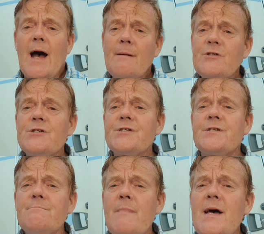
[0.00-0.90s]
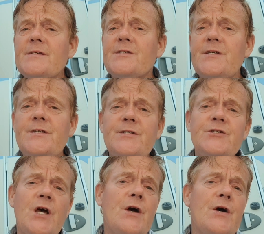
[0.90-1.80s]
I'm just a
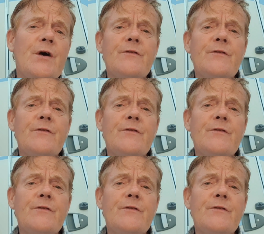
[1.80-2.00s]
messenger,